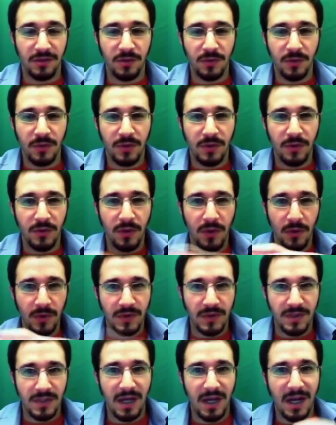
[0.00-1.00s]
to
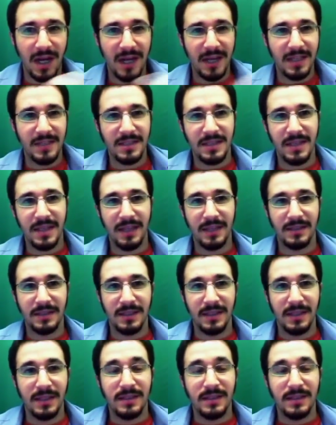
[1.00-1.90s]
those ties that